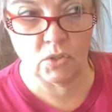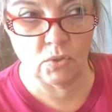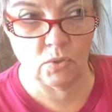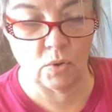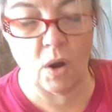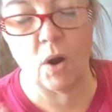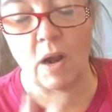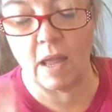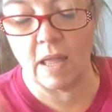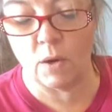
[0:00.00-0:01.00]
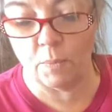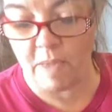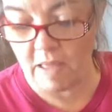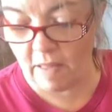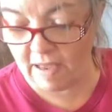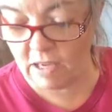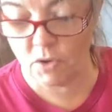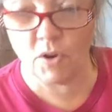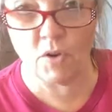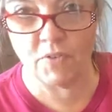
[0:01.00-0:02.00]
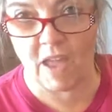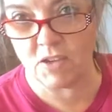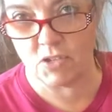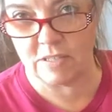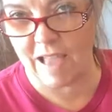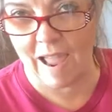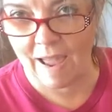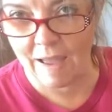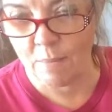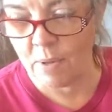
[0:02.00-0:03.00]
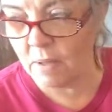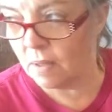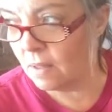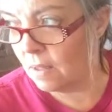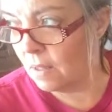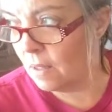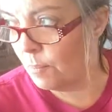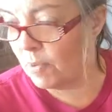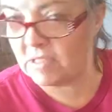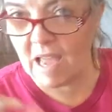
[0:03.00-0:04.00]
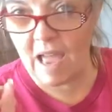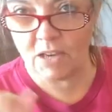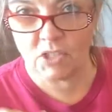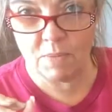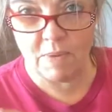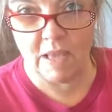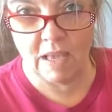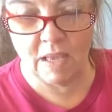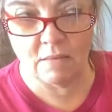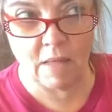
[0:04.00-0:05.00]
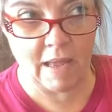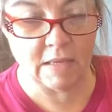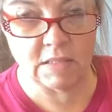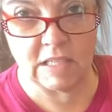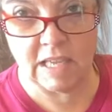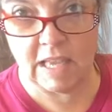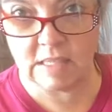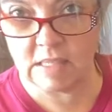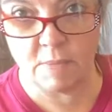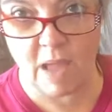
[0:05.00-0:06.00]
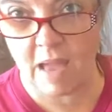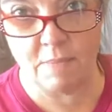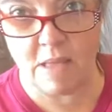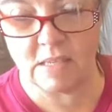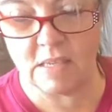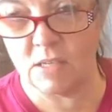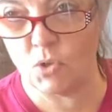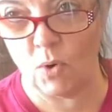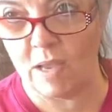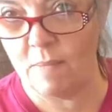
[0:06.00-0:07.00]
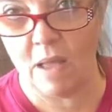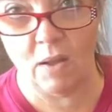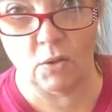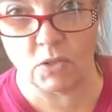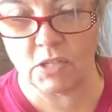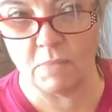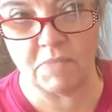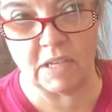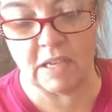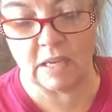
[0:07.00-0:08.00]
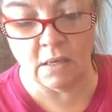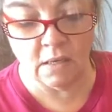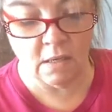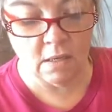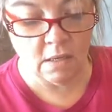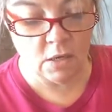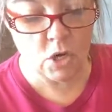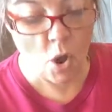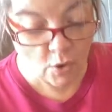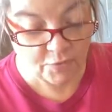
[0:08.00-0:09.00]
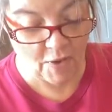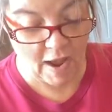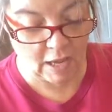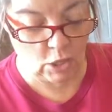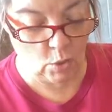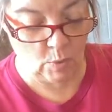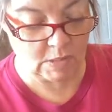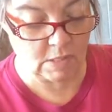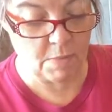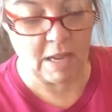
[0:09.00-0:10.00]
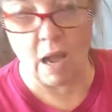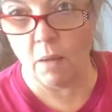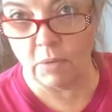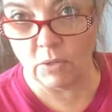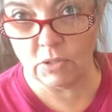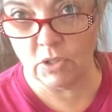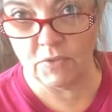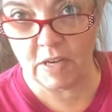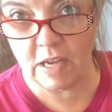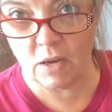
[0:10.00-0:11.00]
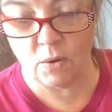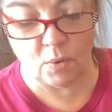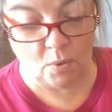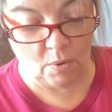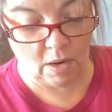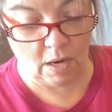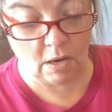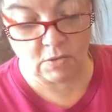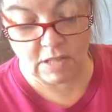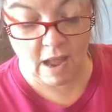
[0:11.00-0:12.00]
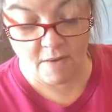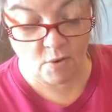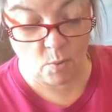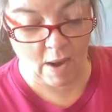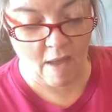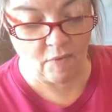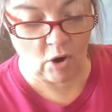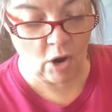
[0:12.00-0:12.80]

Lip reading: or it'll be like in your notification tab, but to actually be like to get some kind of message or email or something notifying you when somebody uploads a new video or goes live or whatever,